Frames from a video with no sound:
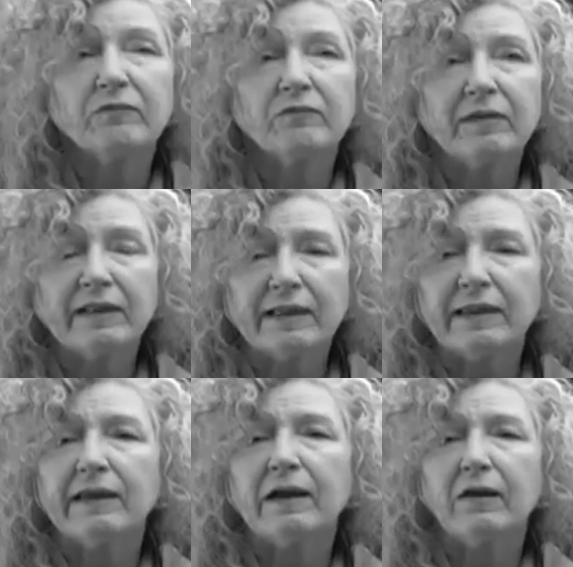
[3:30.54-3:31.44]

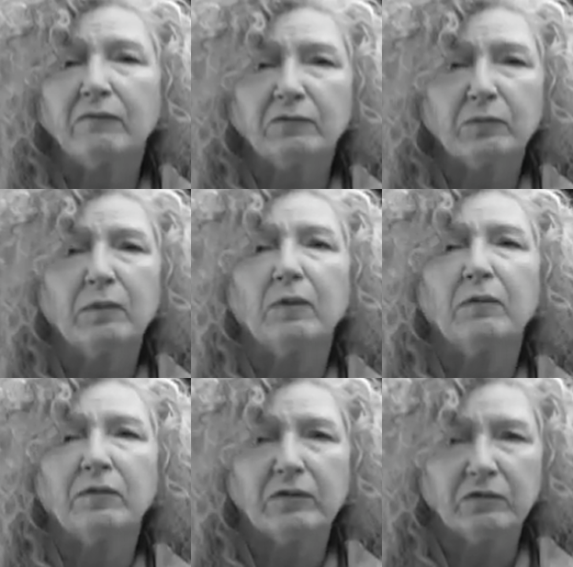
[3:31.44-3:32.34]
Feeling comfortable
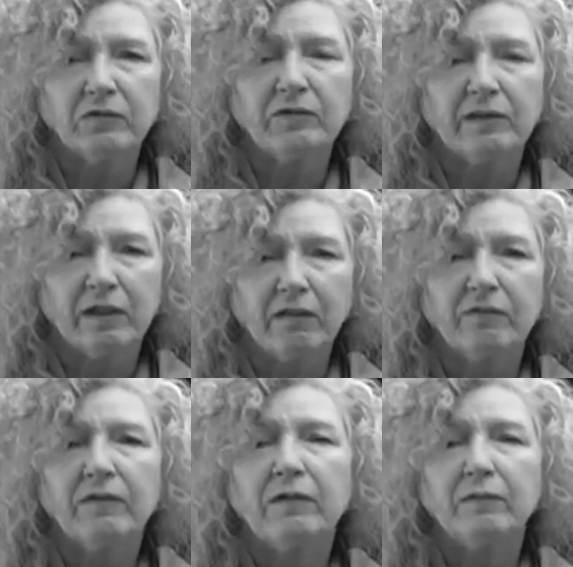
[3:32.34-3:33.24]
with yourself,
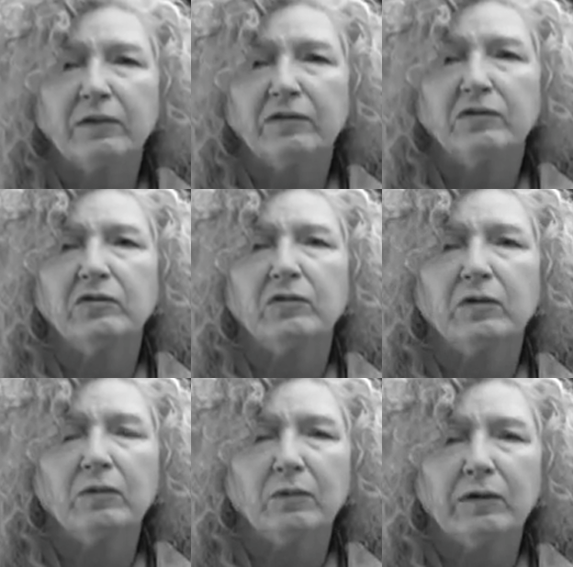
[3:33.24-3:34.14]
what you're
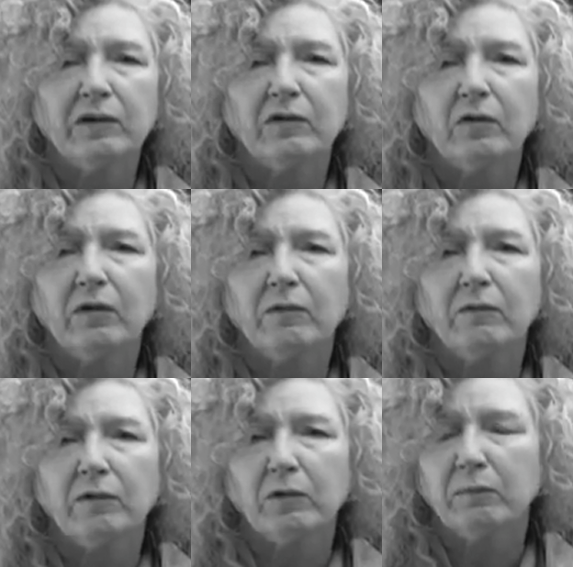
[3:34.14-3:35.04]
doing, where you're
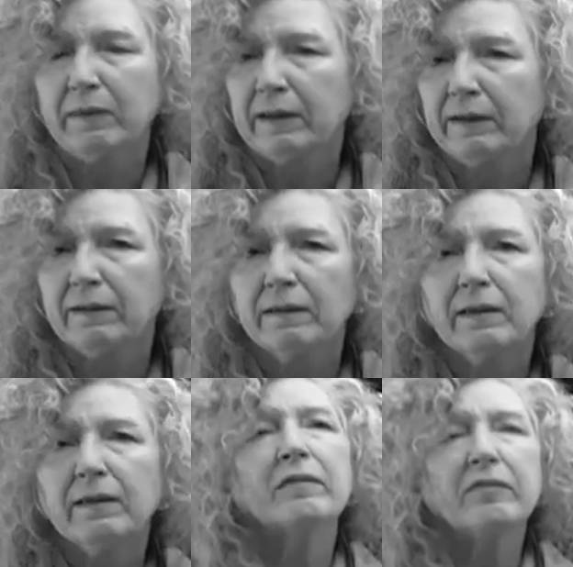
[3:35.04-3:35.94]
going, where you've been.
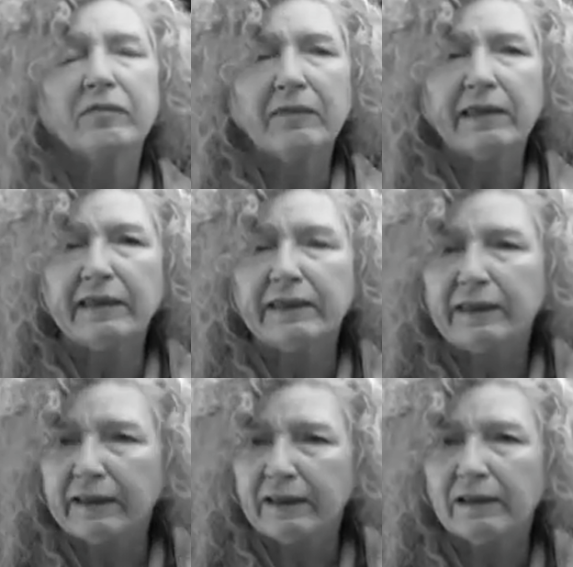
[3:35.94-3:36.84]

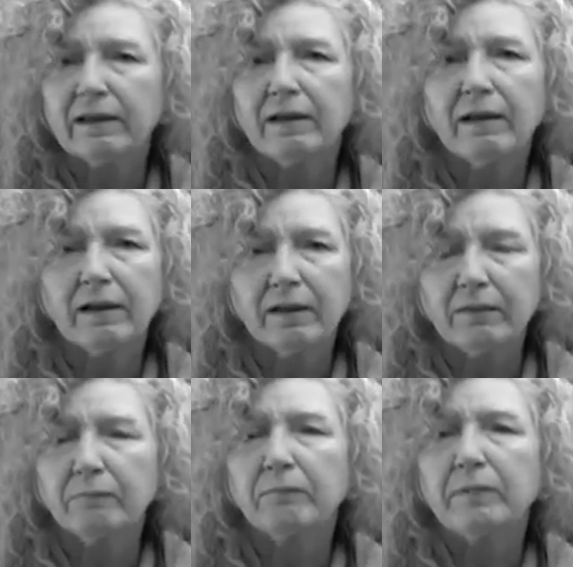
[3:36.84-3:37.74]
Thinking,
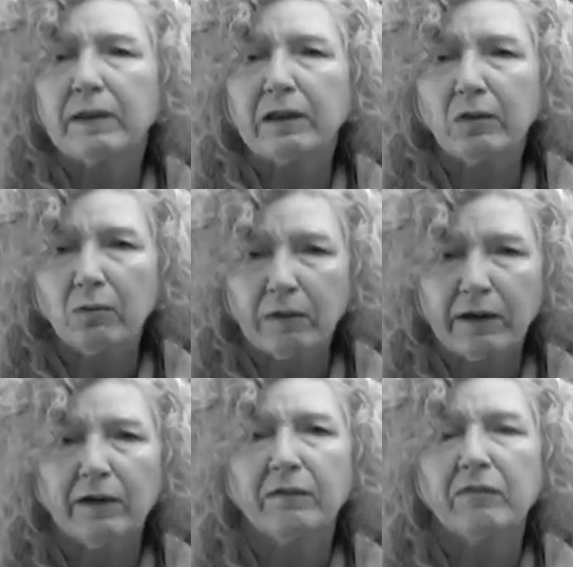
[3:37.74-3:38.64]
being
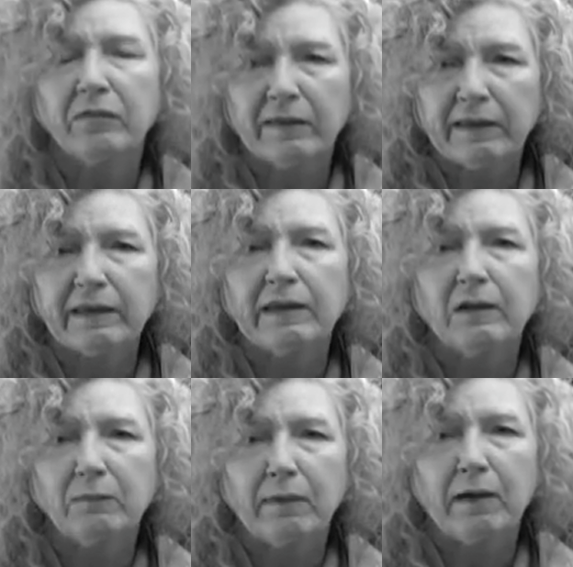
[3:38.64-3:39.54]
aware, and
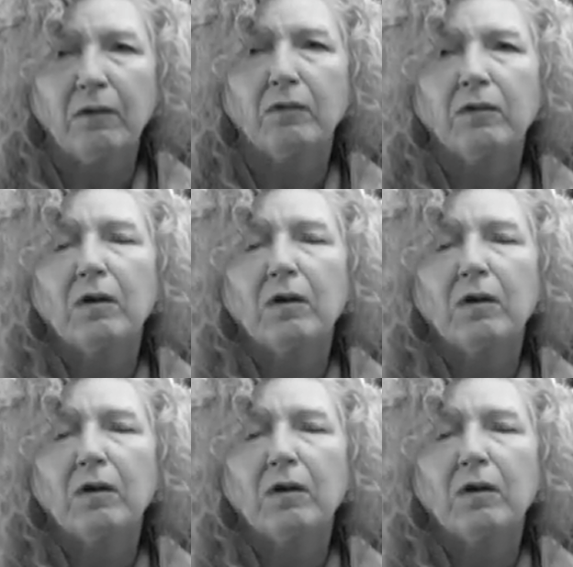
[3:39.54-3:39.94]
thinking about